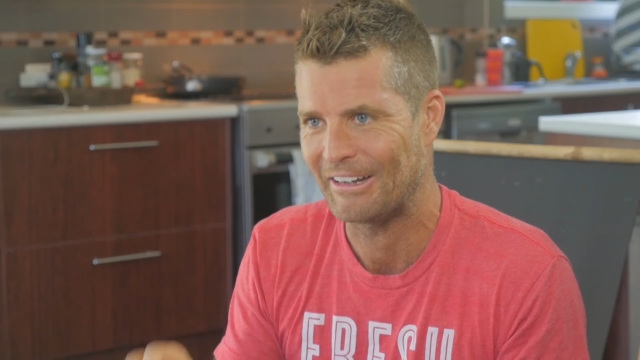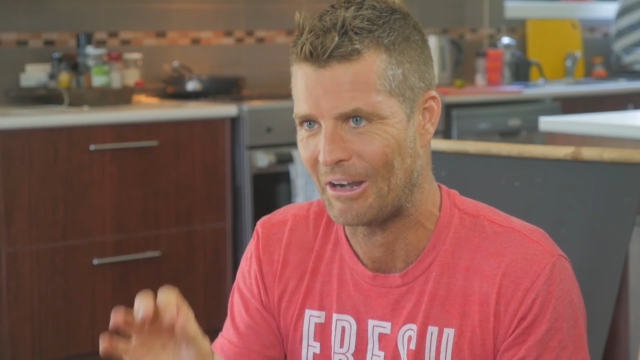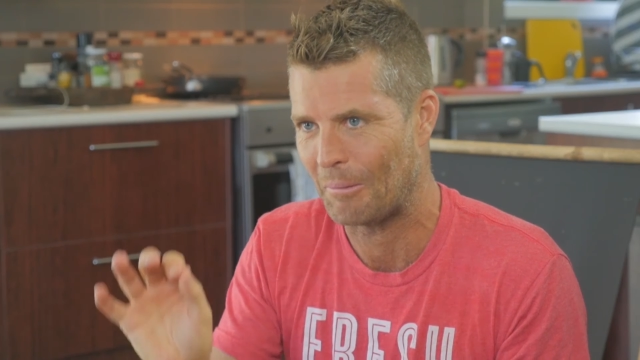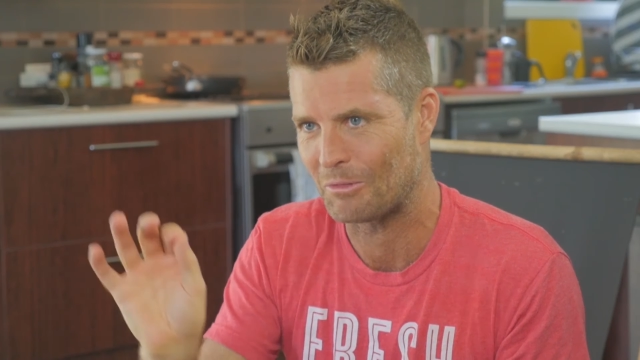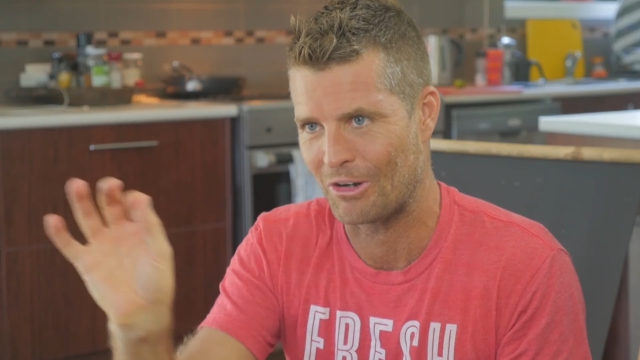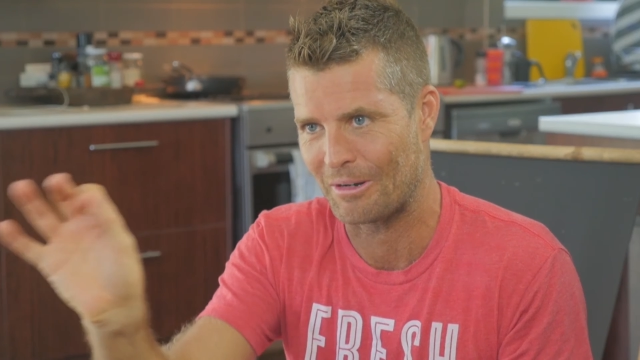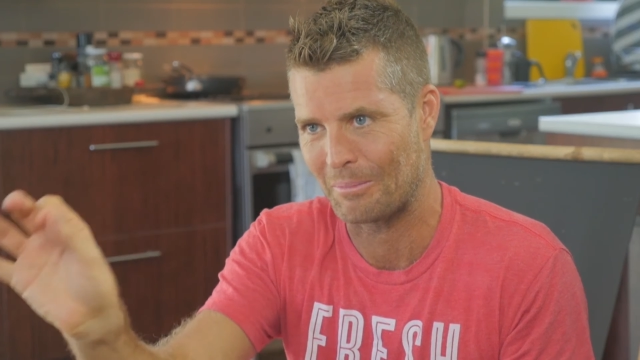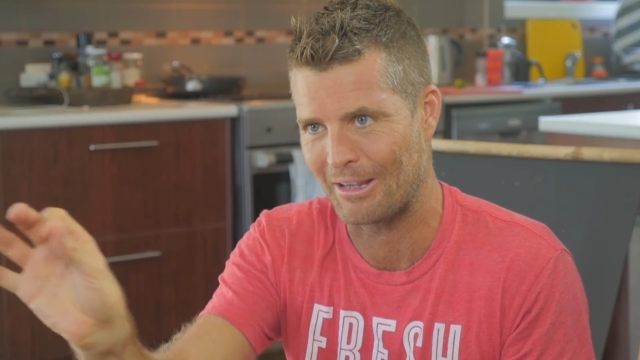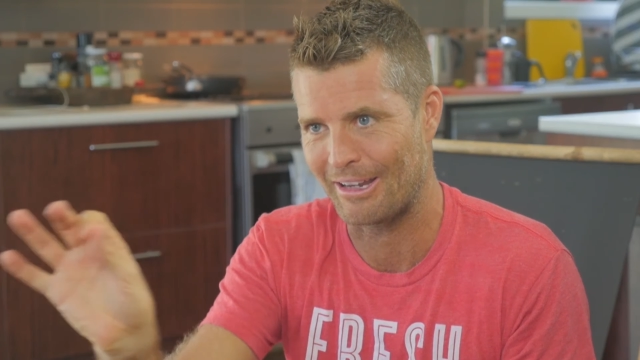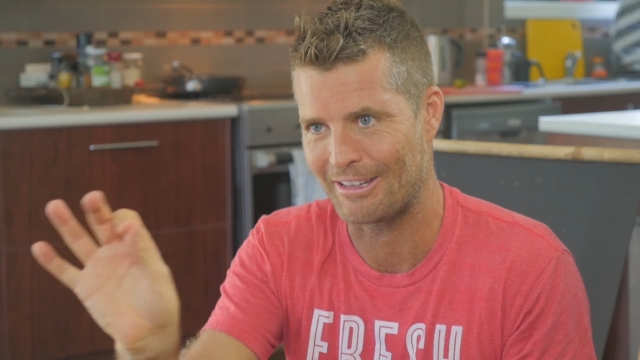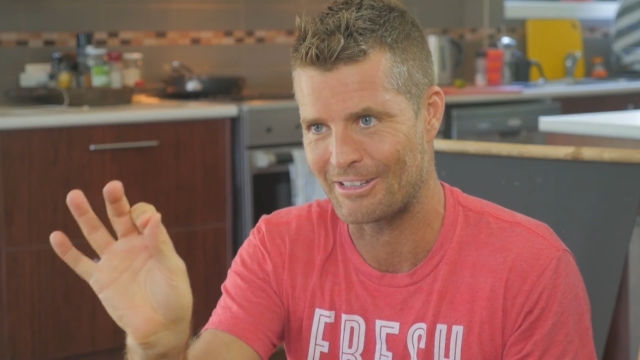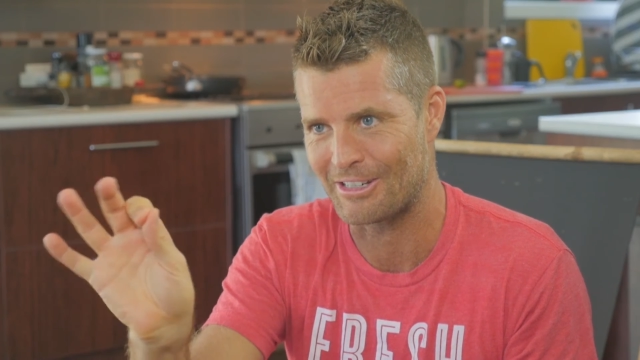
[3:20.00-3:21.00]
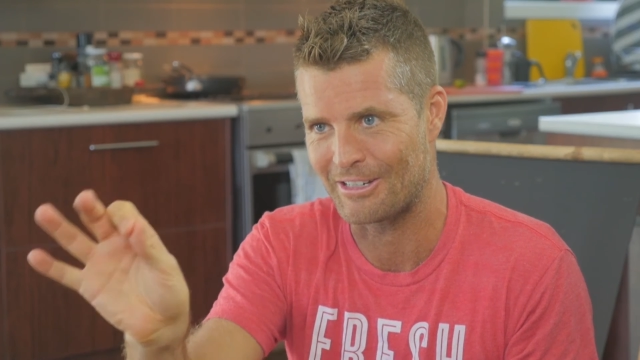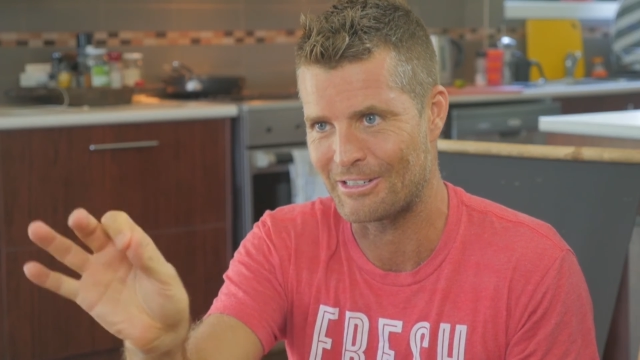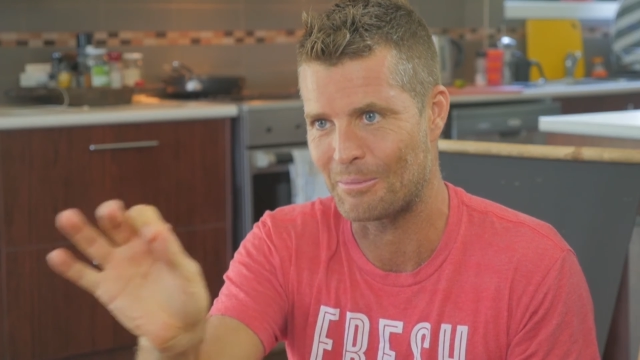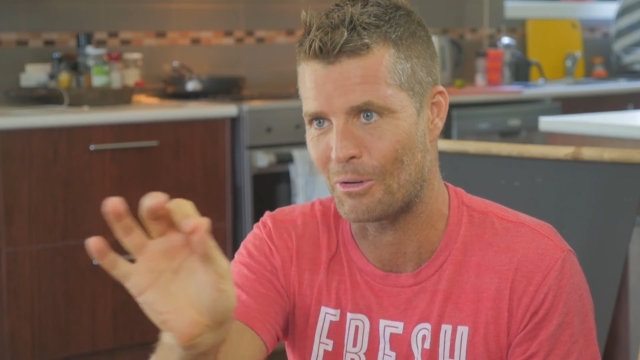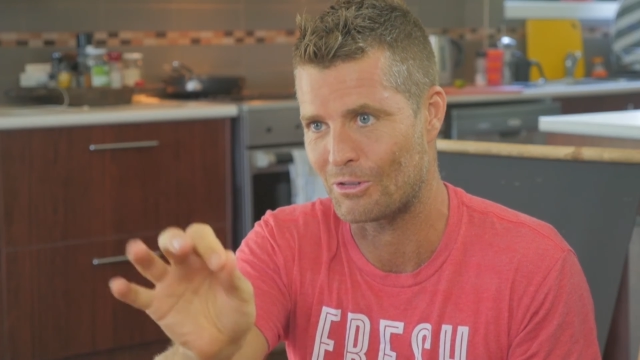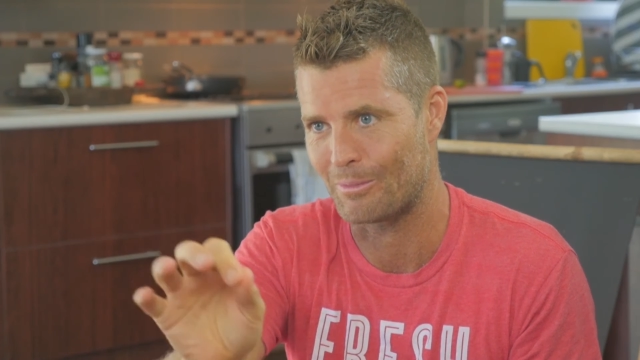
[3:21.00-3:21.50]
I'm trying to plant the seeds
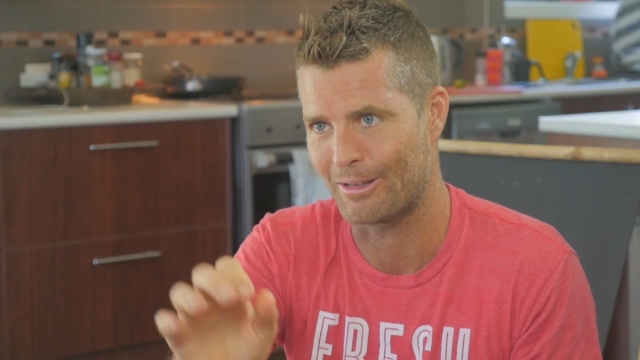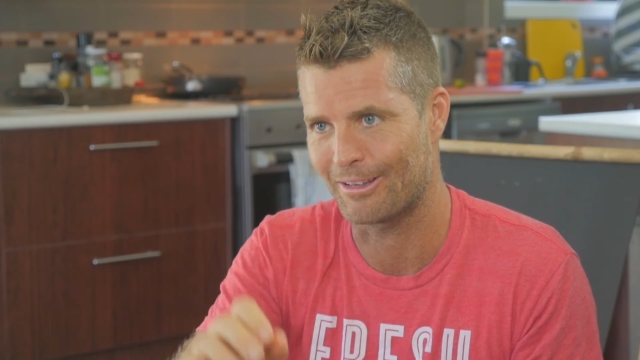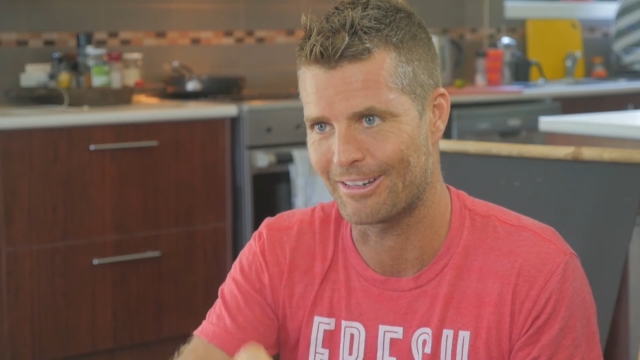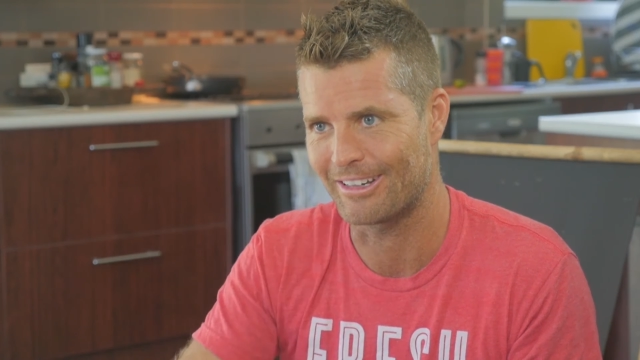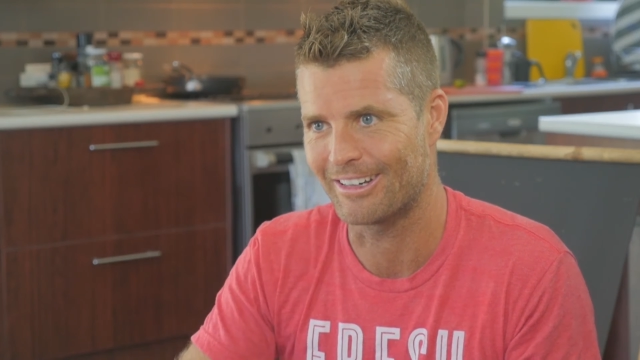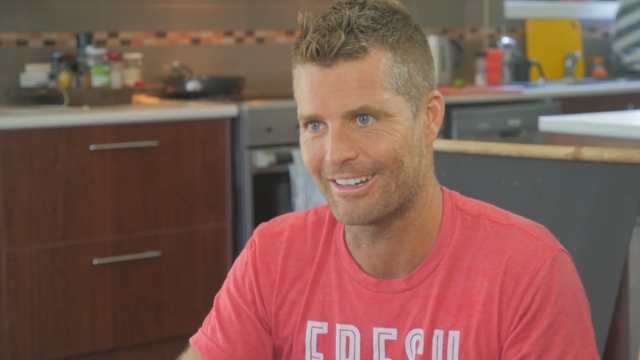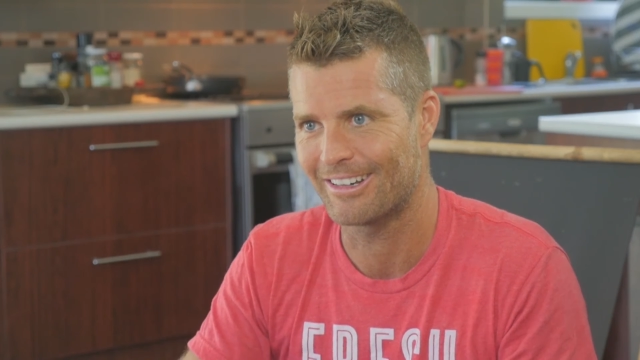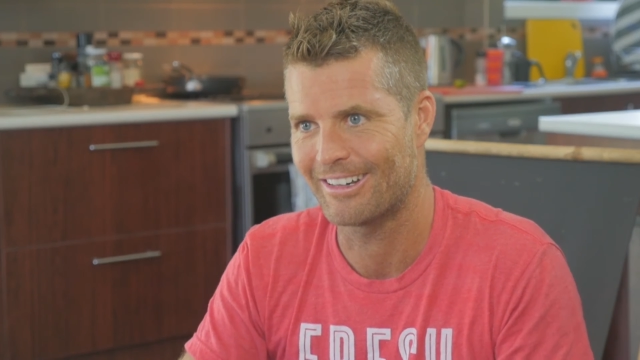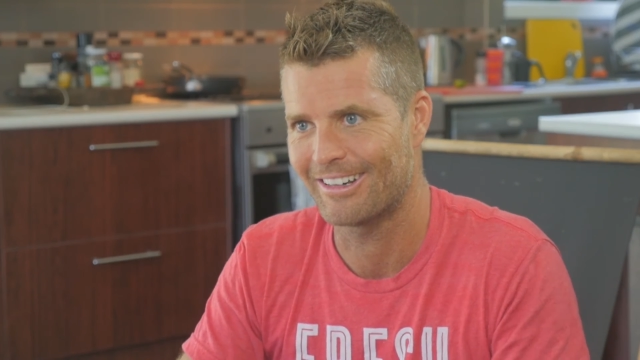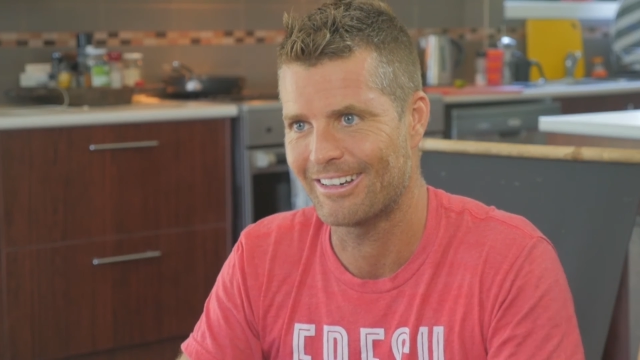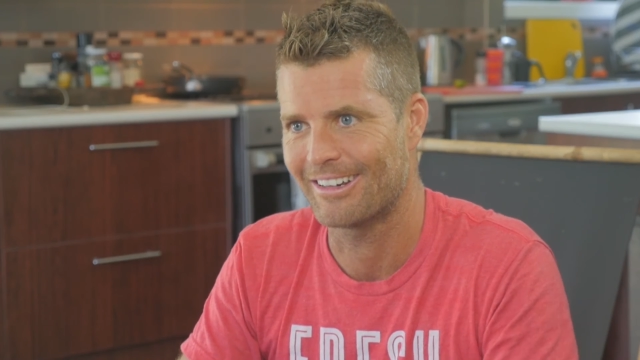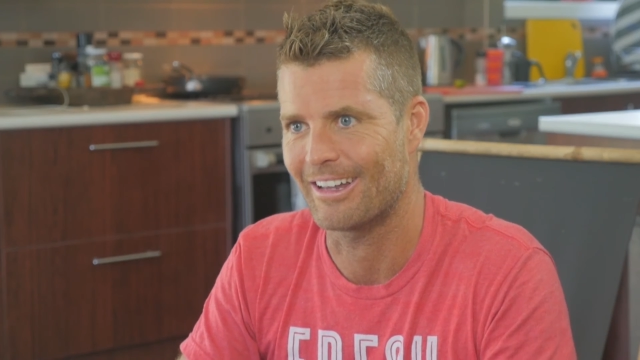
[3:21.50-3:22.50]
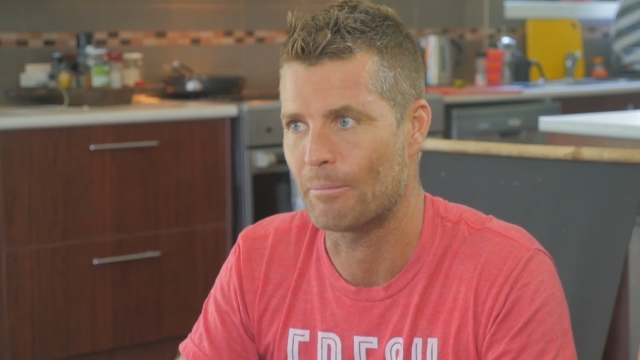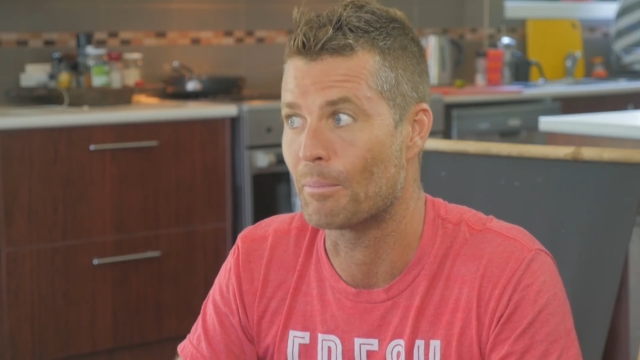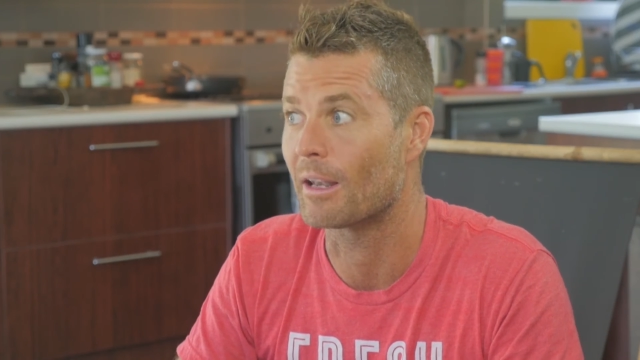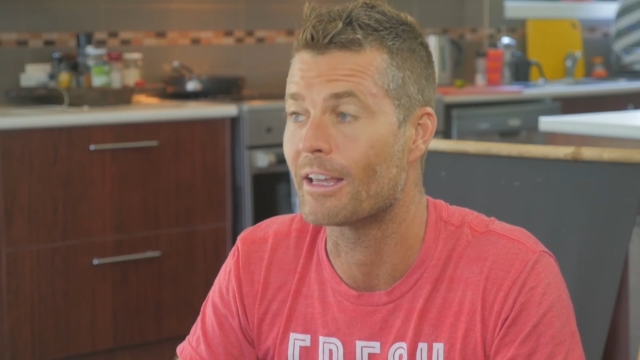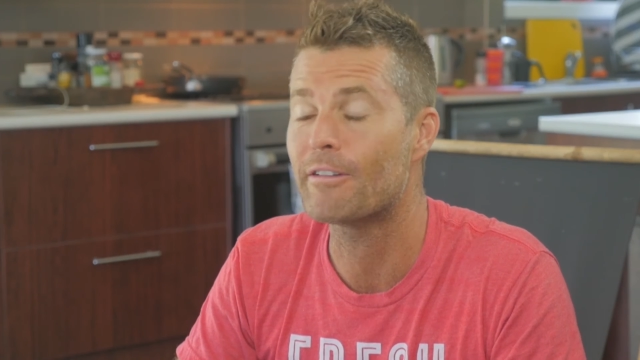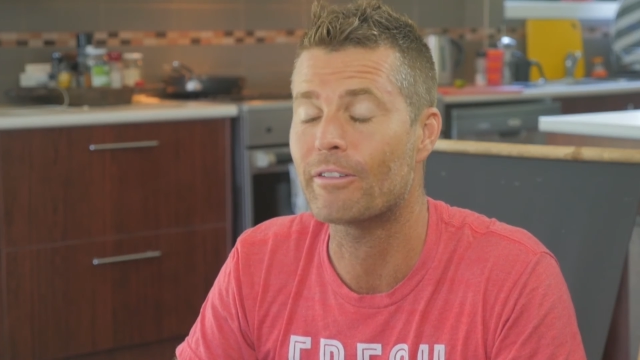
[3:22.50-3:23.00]
of possibility and
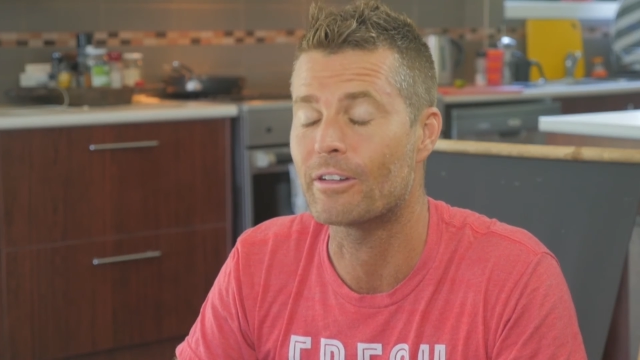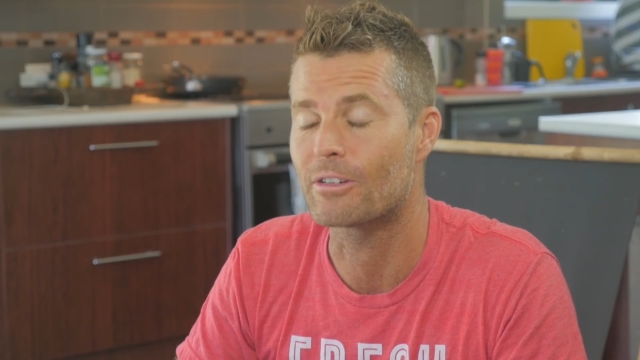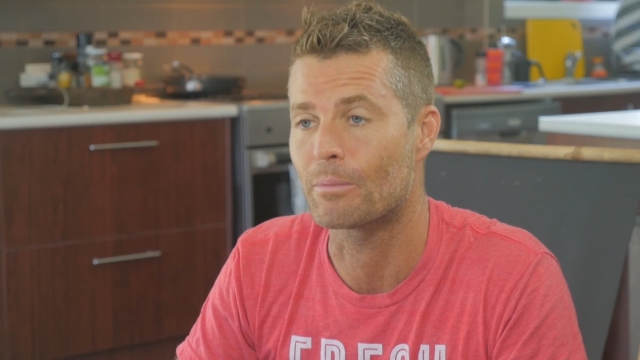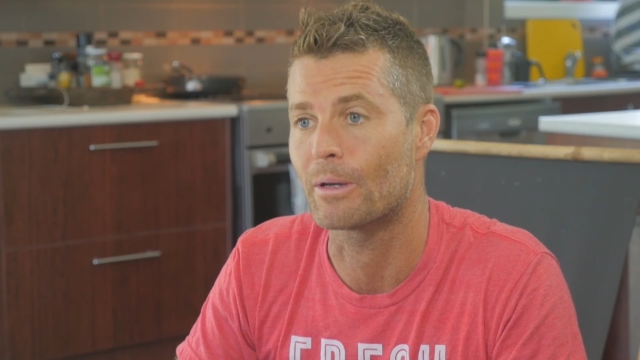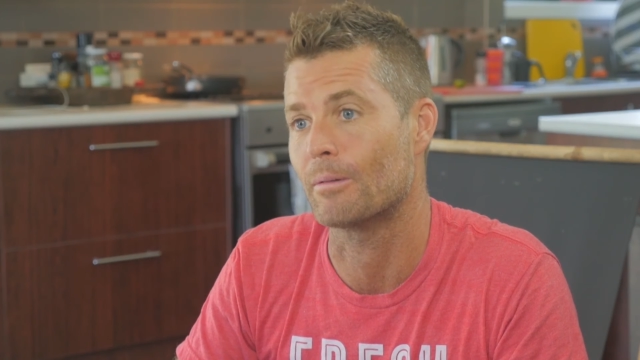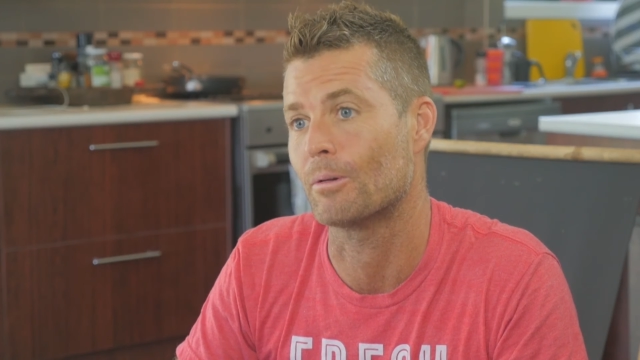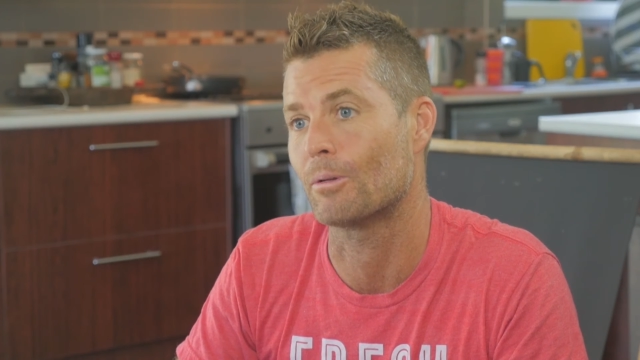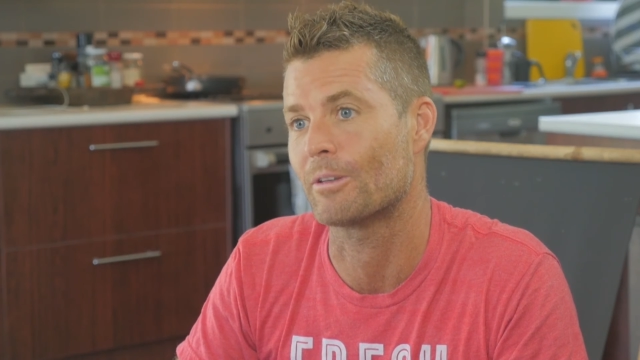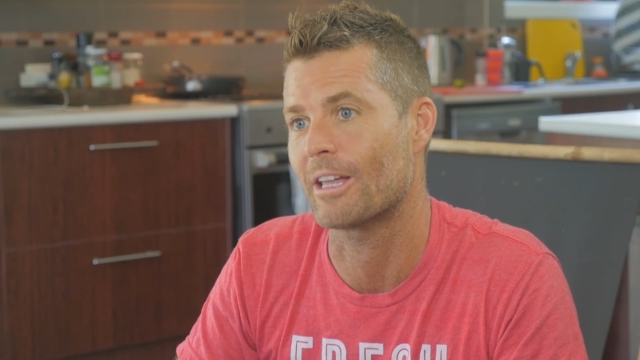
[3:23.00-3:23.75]
belief into people.